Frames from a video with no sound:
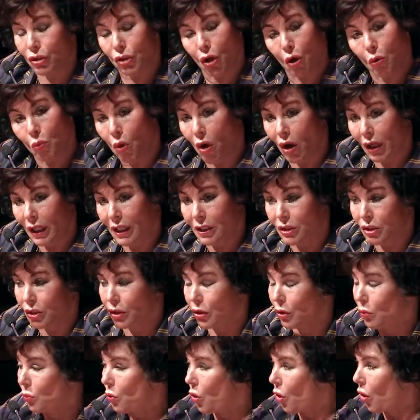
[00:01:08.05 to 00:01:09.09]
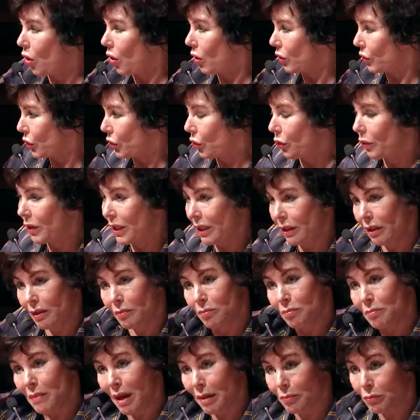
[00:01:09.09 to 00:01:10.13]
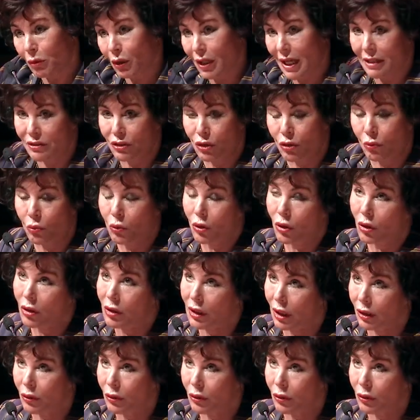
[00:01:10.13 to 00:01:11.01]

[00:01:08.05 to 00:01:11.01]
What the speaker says: Don't walk into the wall. You know, memory has to work.